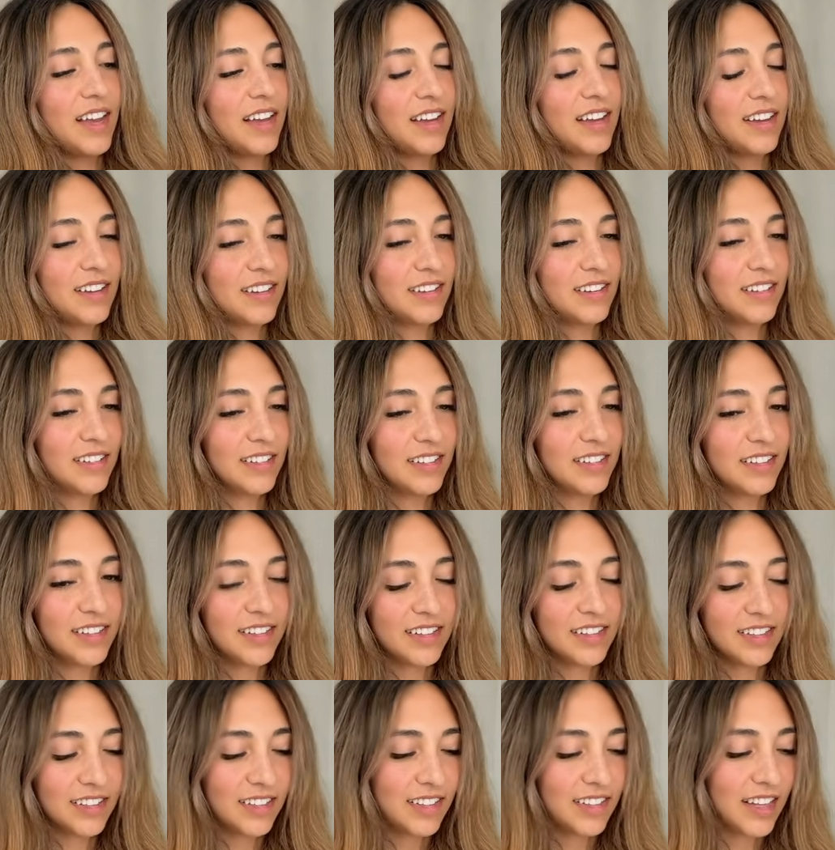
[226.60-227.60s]
Wow.
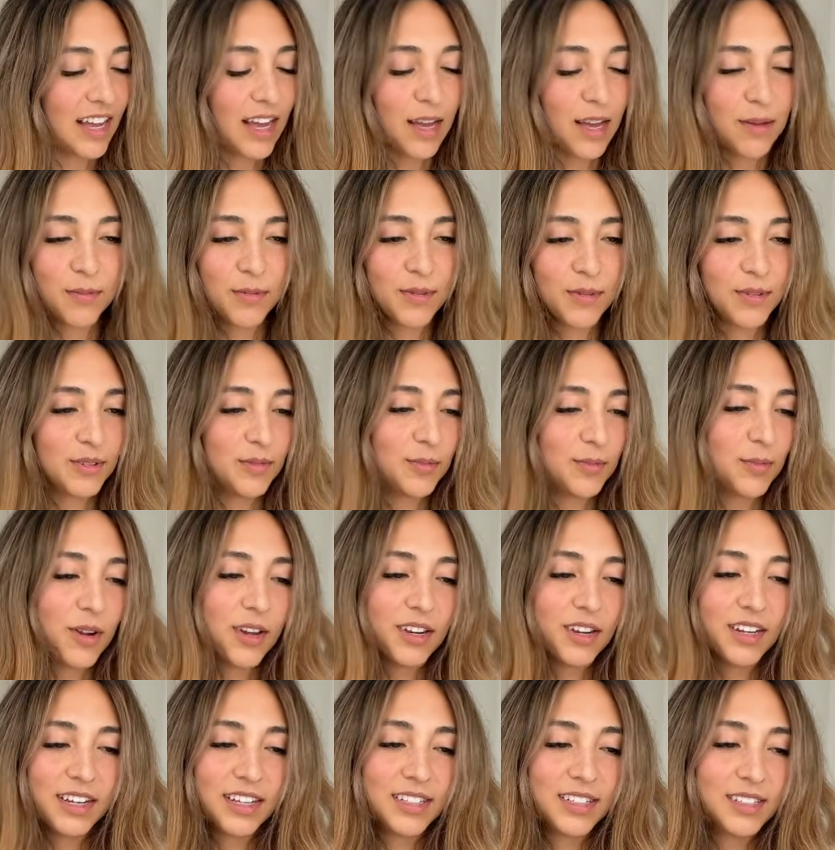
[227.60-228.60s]

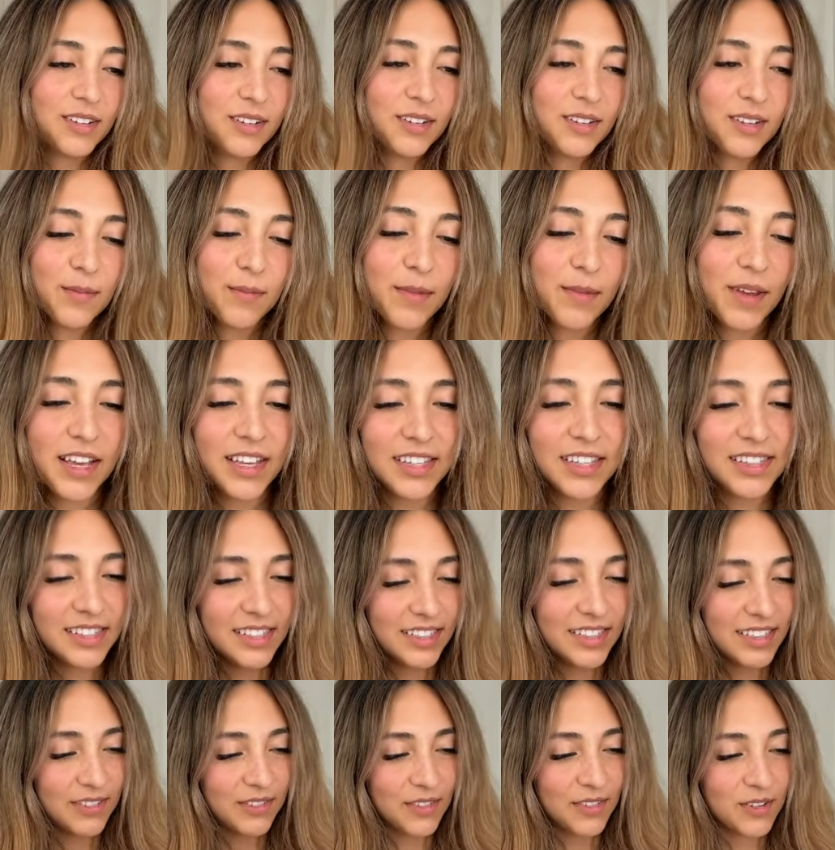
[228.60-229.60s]
Apple products are the
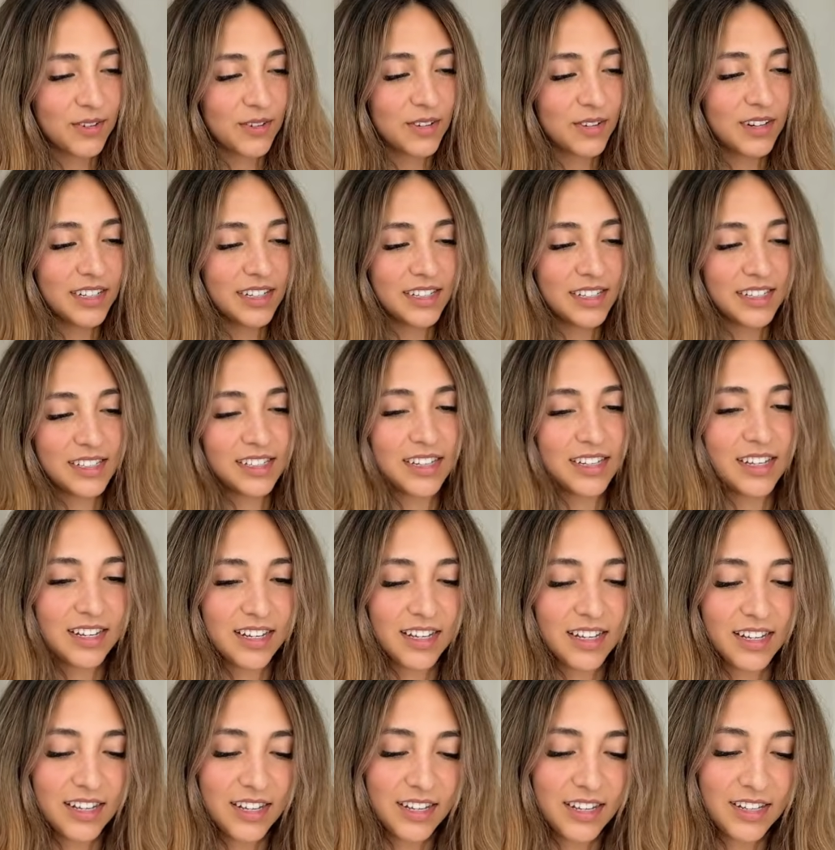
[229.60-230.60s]
best, of
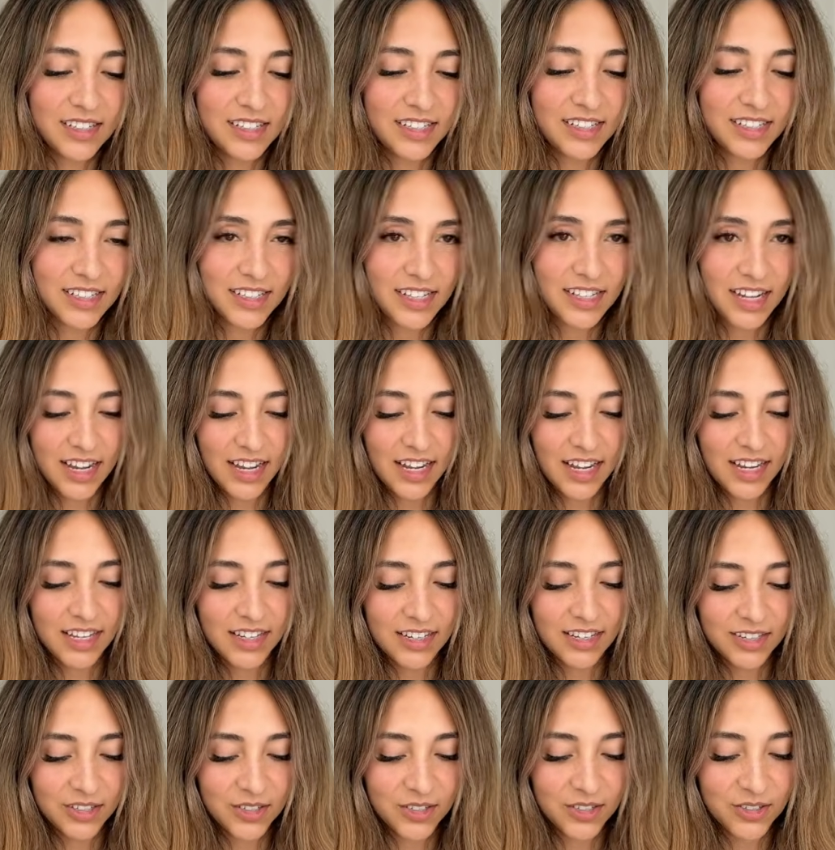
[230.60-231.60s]
course.
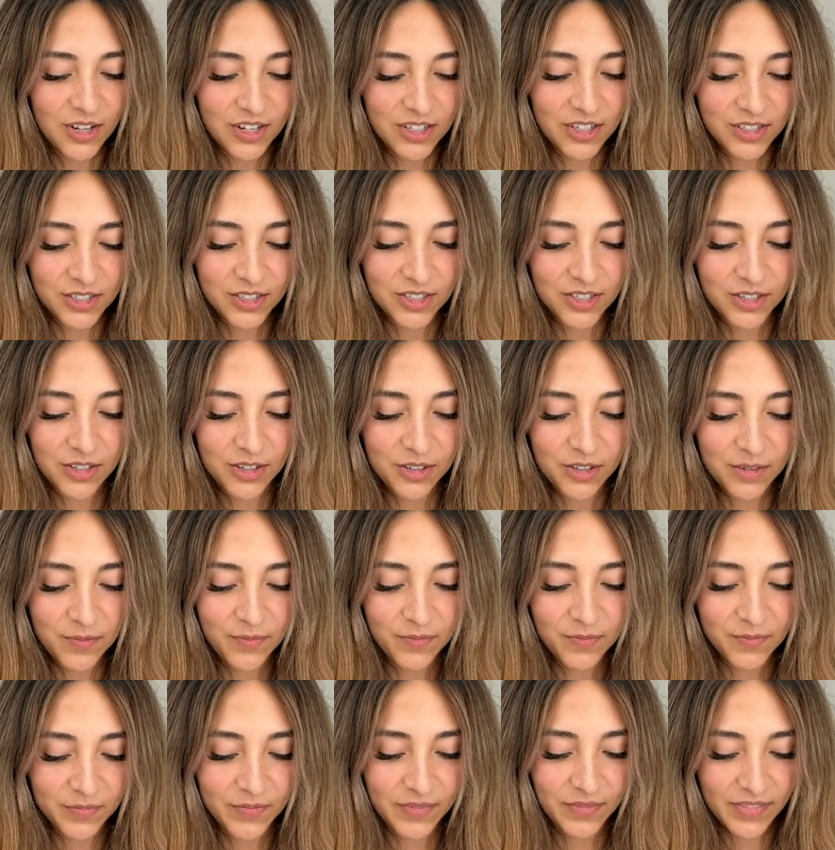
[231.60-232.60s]
Design,
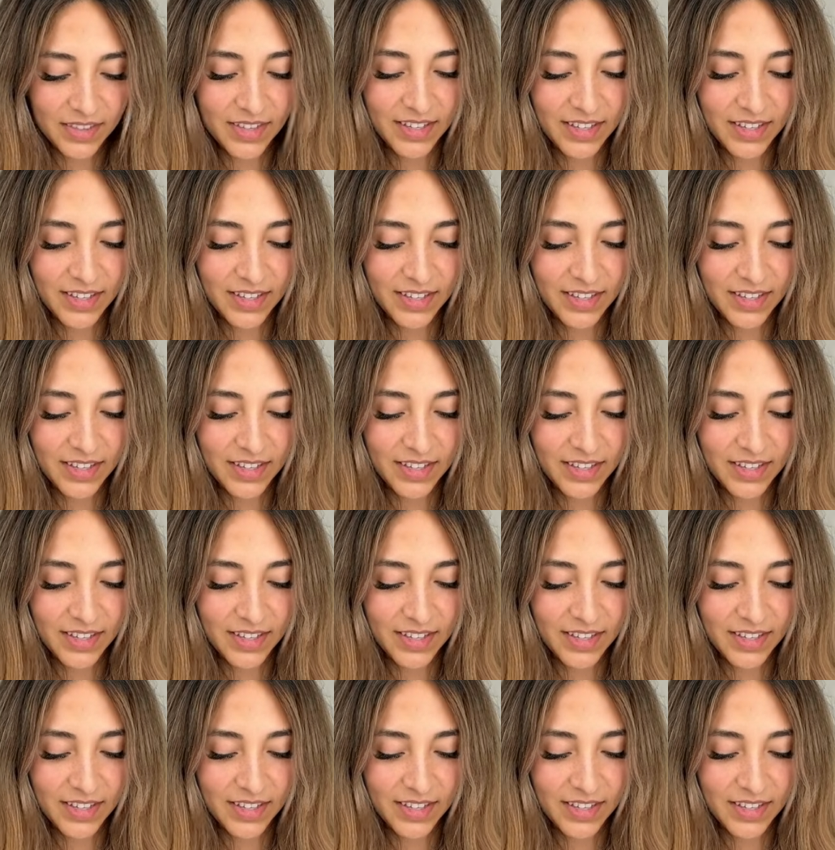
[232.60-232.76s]
structure.